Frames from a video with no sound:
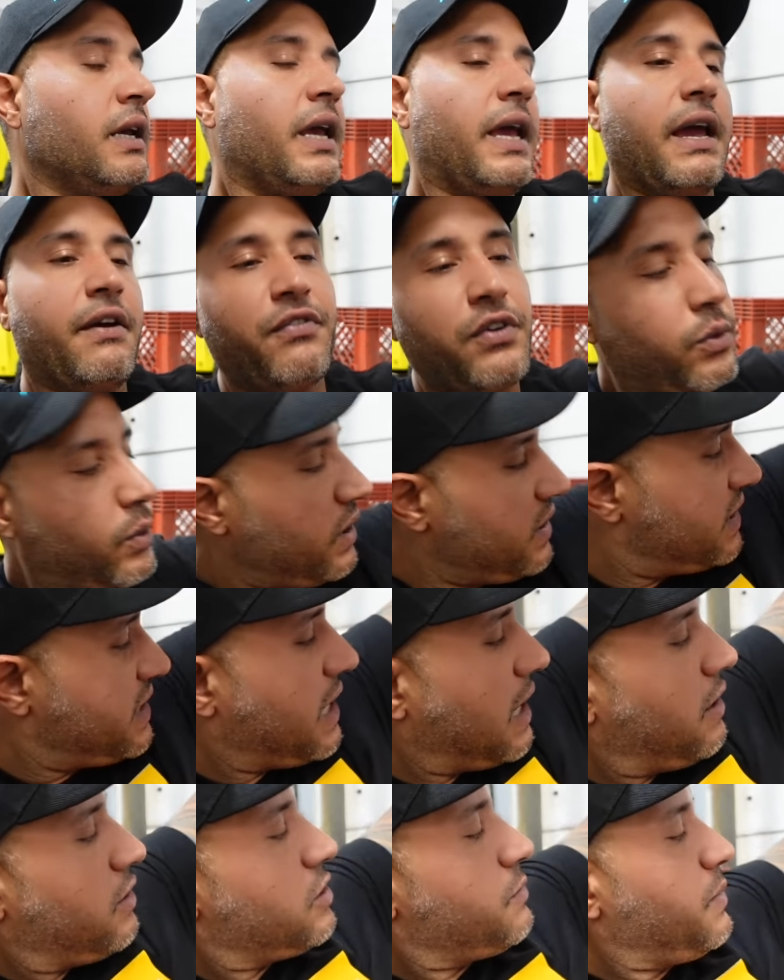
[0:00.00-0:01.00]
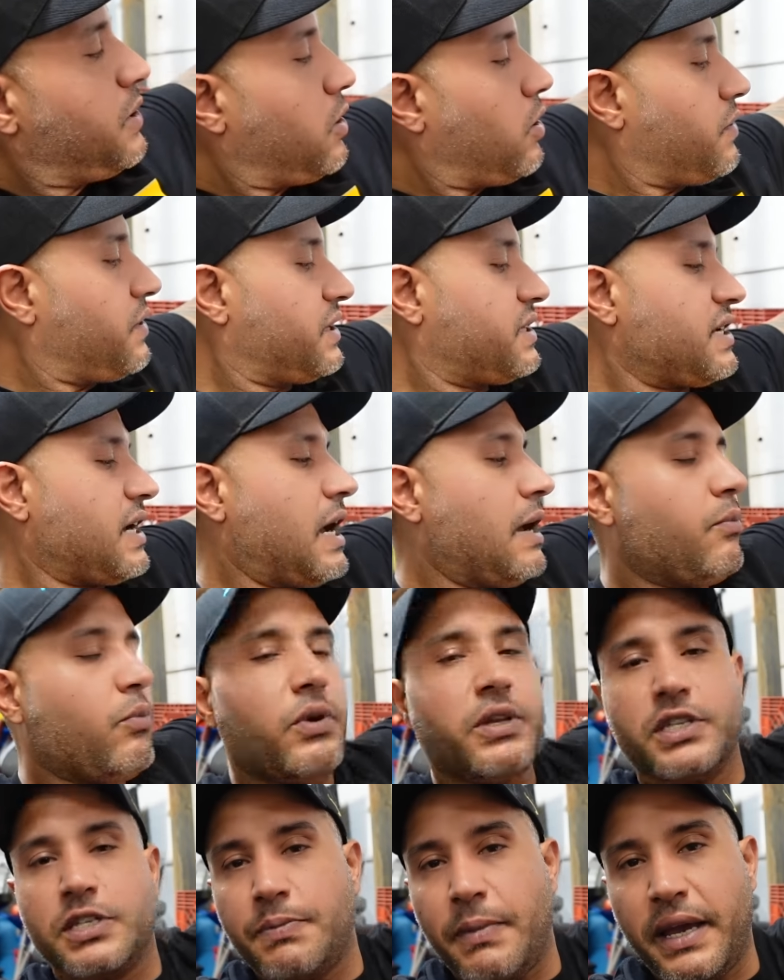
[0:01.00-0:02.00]
Everyone tells me all the time,
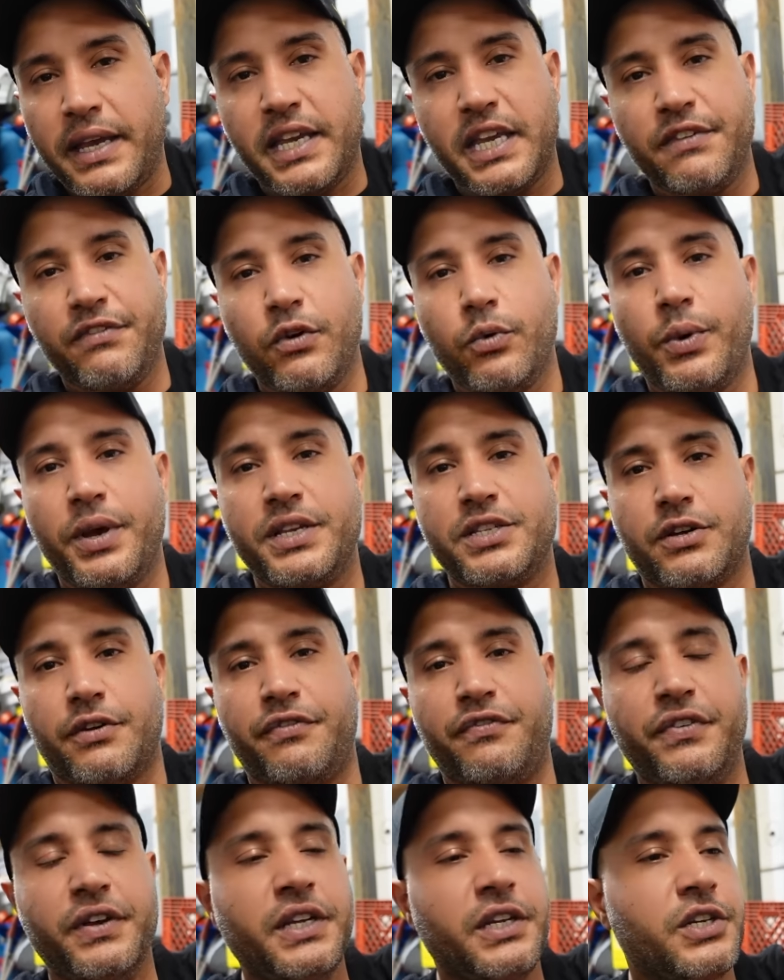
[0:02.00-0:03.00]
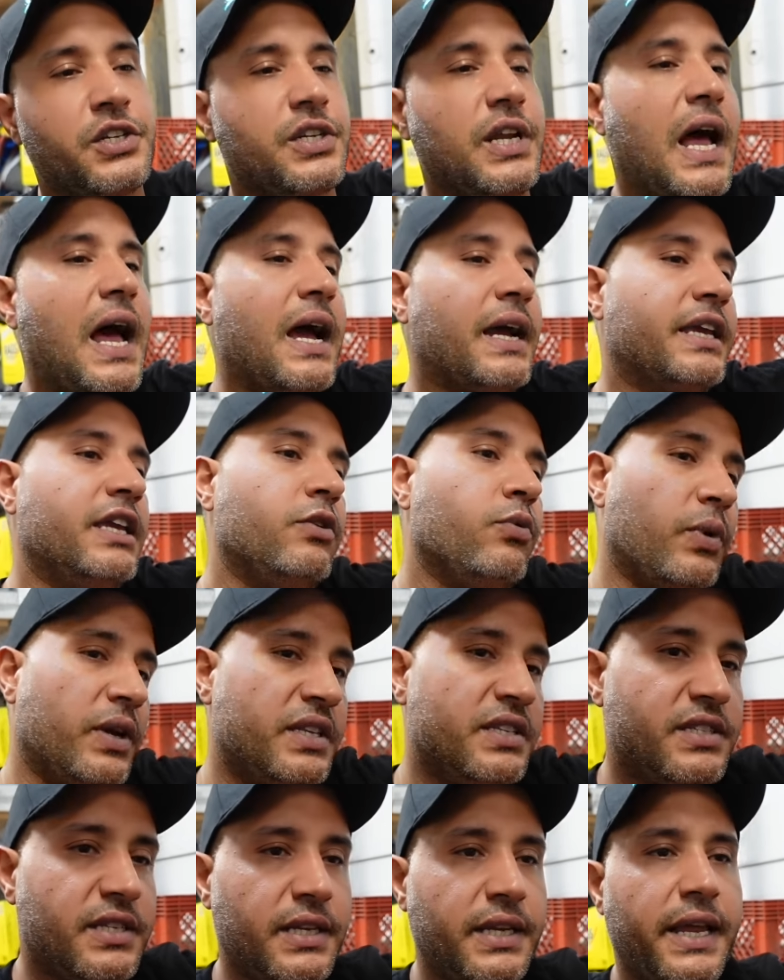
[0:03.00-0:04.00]
once my giveaways are finished, Aki,
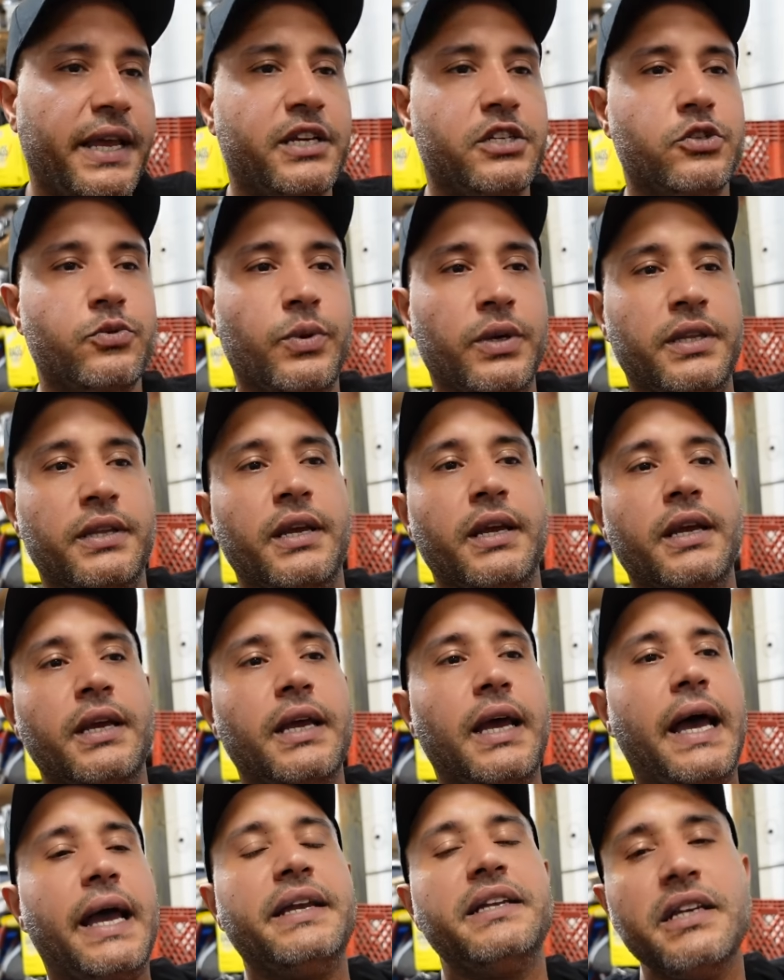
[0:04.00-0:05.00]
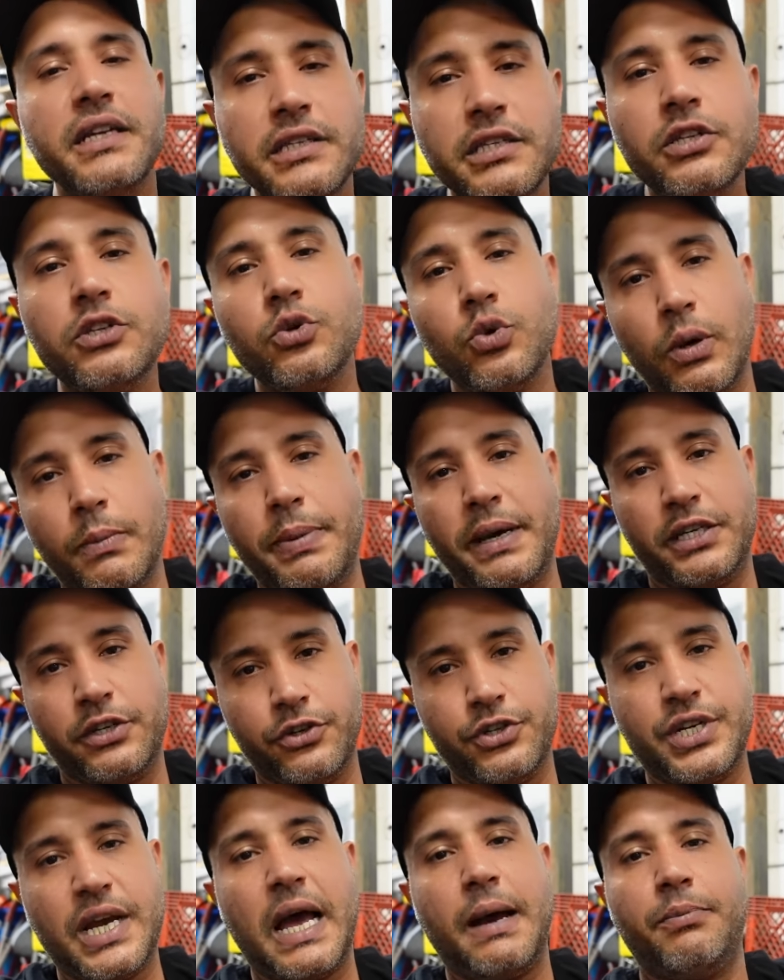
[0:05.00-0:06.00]
when's the next one? I need to do a
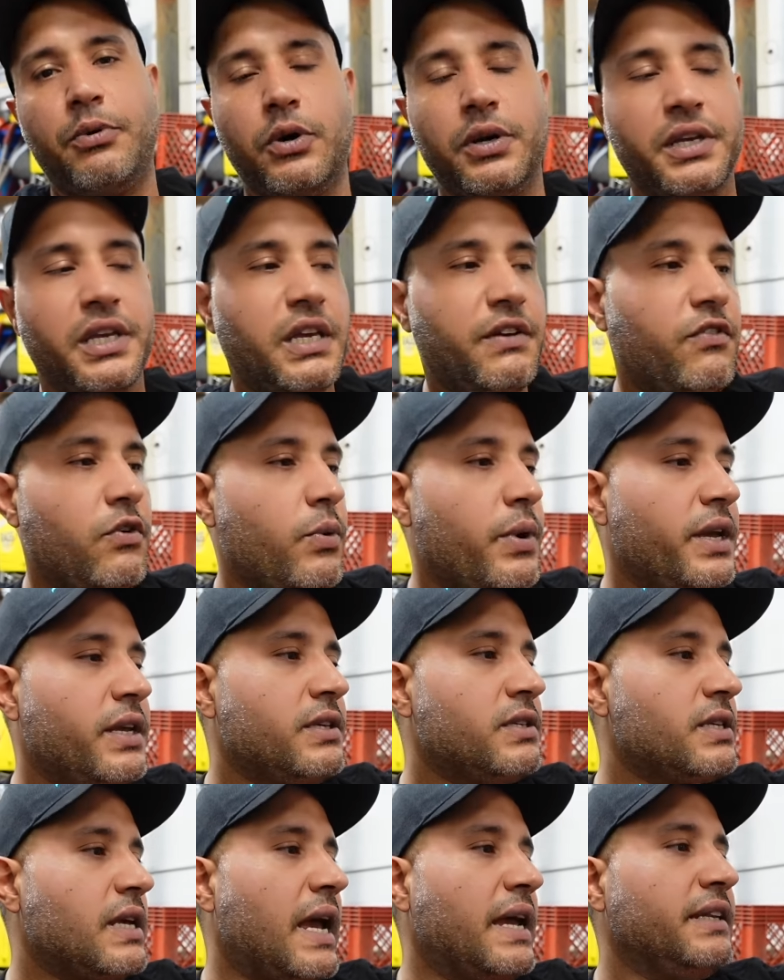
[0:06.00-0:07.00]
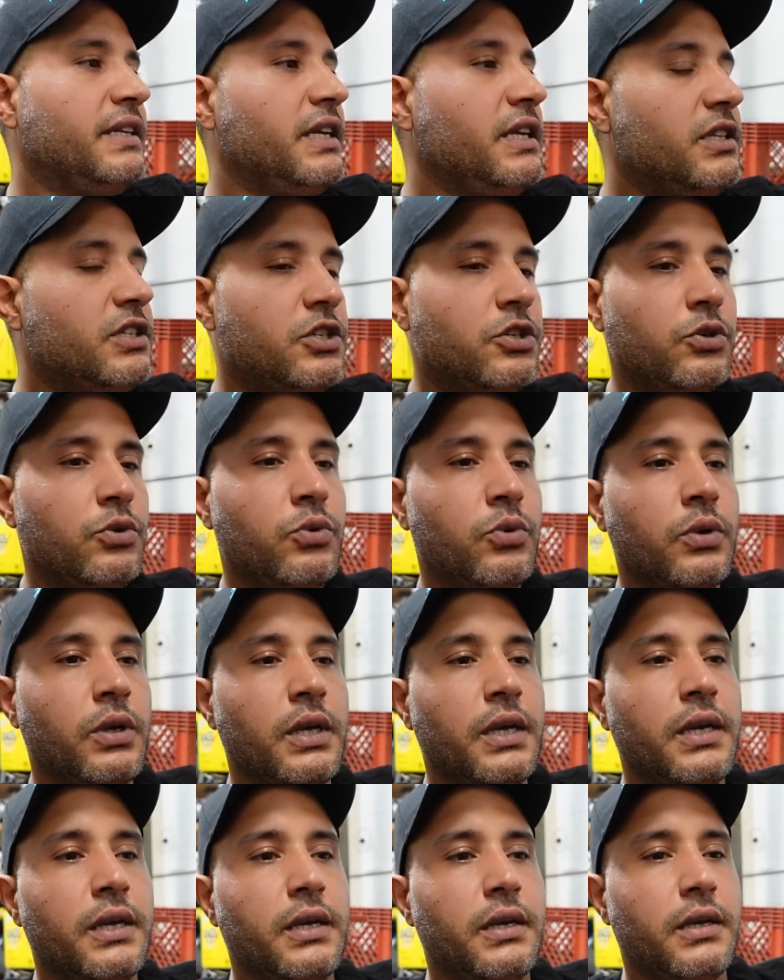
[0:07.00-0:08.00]
better job on giveaways. I need to
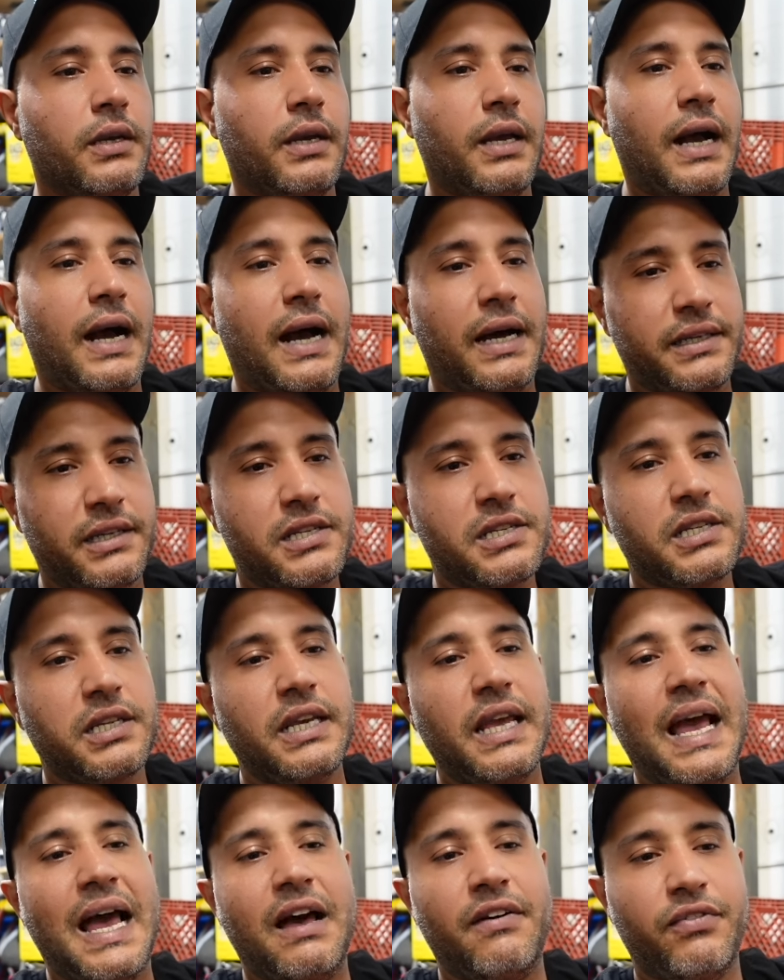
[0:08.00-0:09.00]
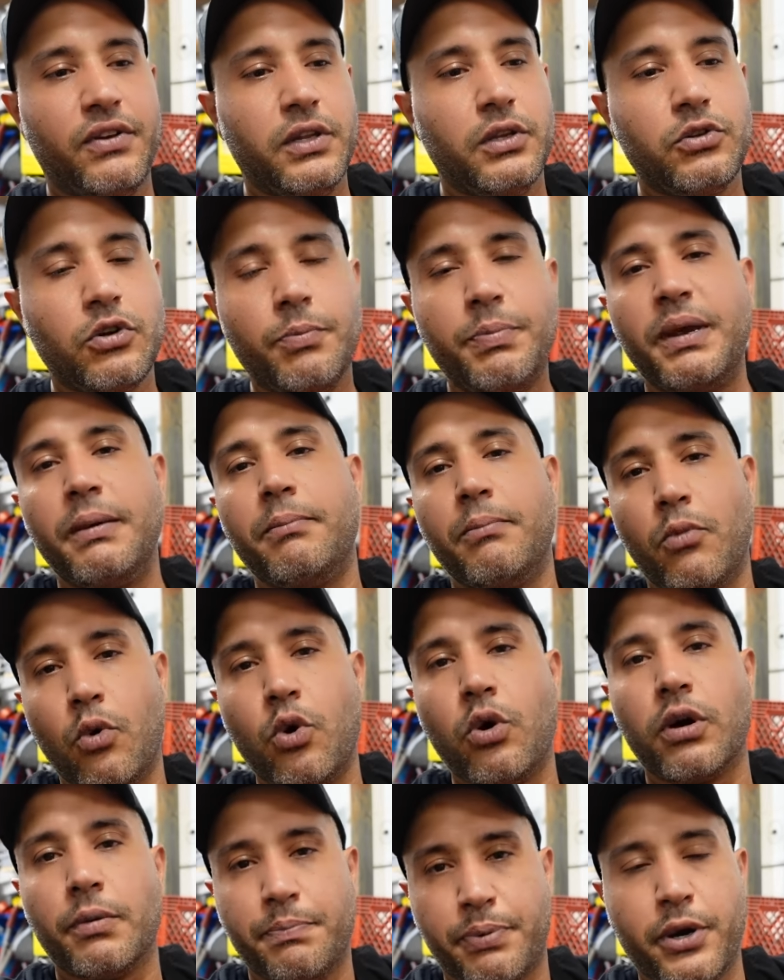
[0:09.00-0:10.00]
honestly have a little bit
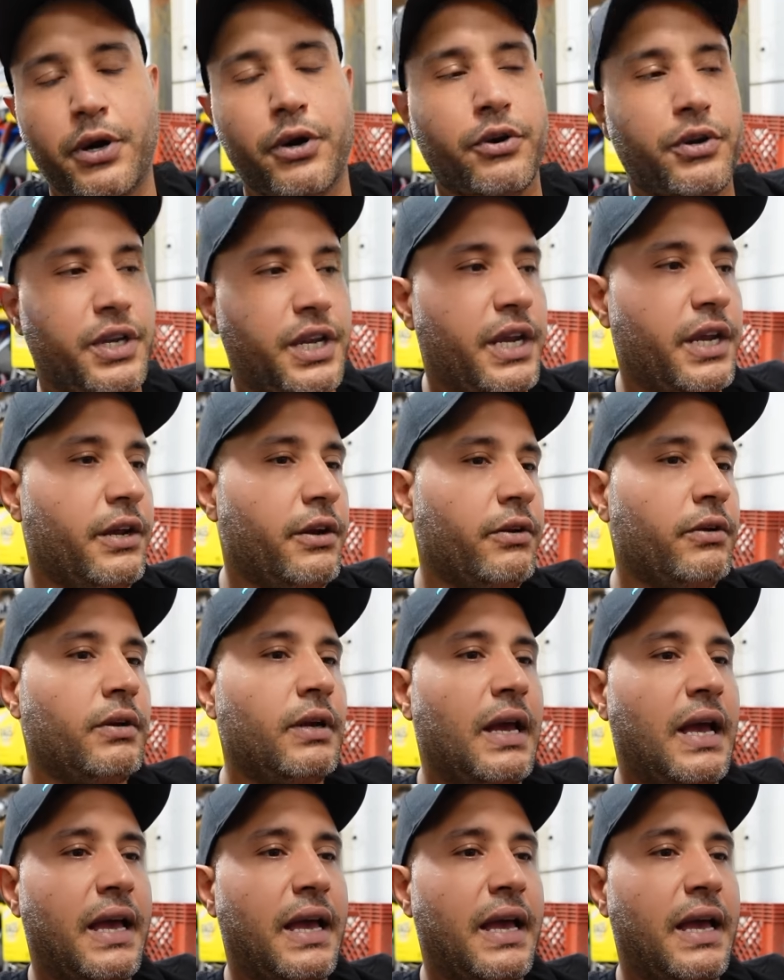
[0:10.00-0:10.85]
more per year.